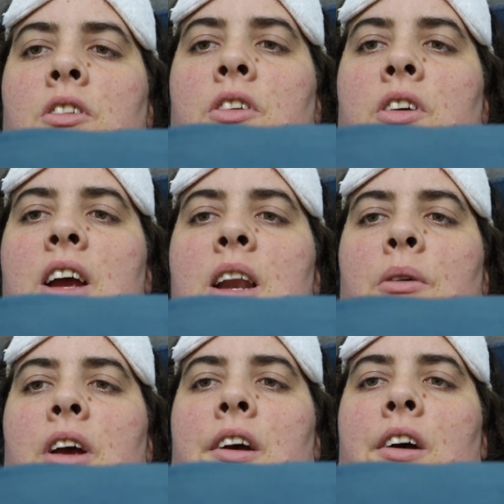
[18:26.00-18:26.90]
So
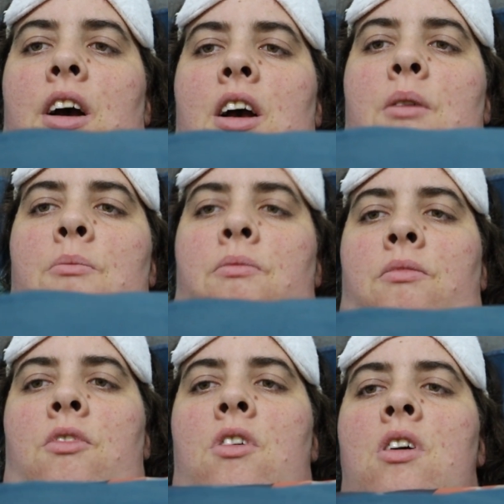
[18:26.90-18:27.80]
anyway, yeah,
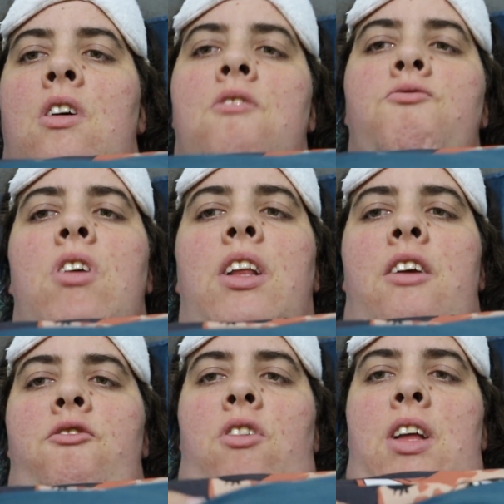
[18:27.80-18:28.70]
I'm
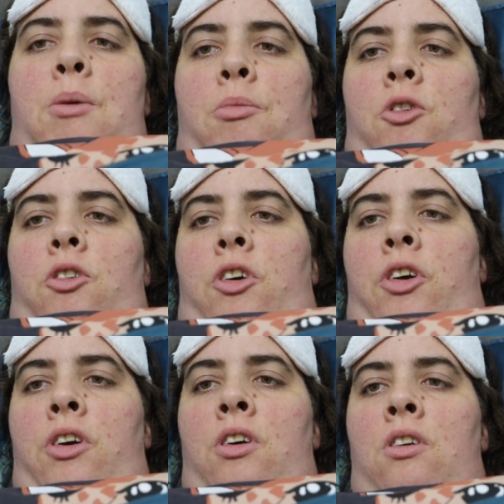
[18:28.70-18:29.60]
really enjoying the book.
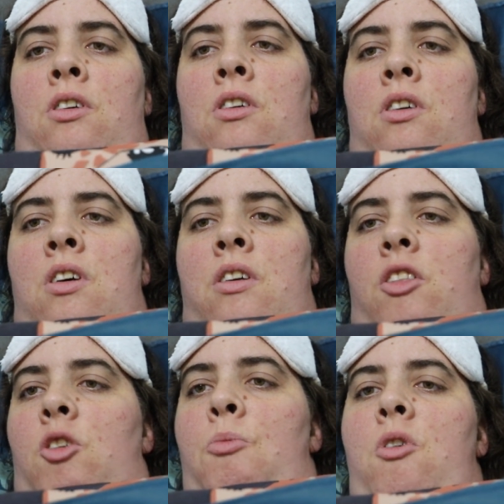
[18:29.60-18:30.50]

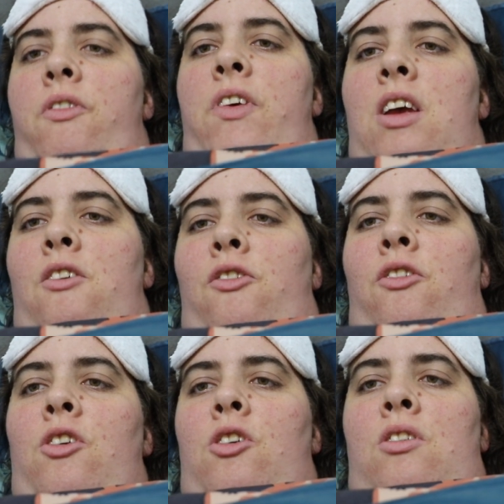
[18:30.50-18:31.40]
The movie is
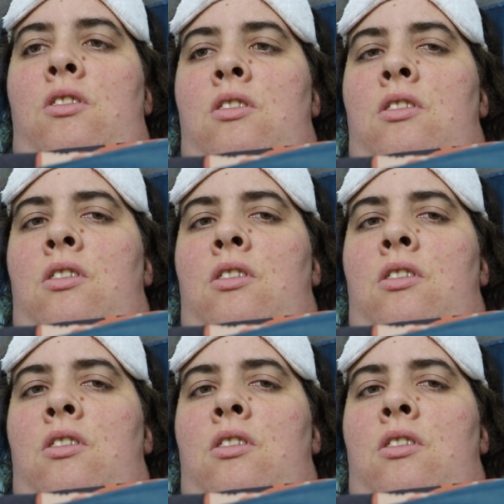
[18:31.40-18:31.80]
still